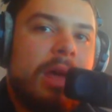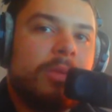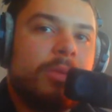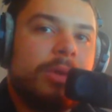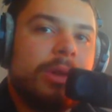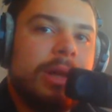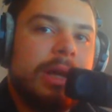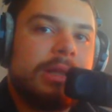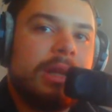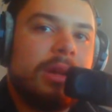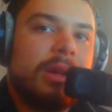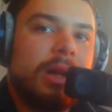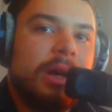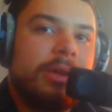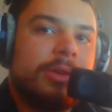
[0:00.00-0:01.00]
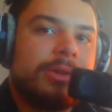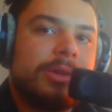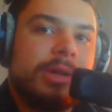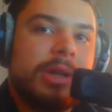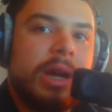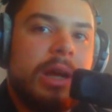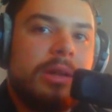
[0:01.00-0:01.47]
realize that a lot of those are
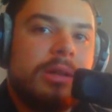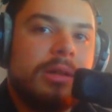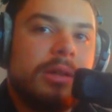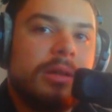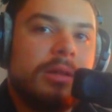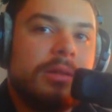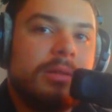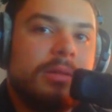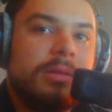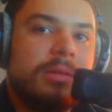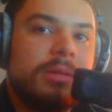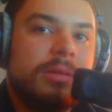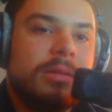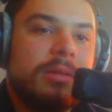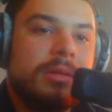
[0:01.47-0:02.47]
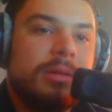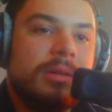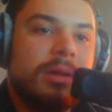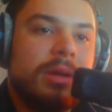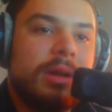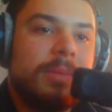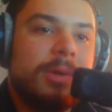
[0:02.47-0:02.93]
tied to
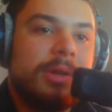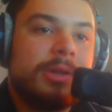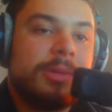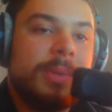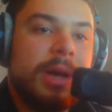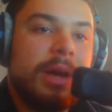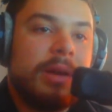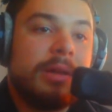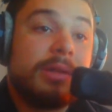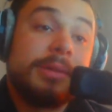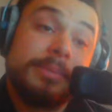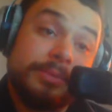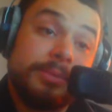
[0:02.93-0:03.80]
municipalities,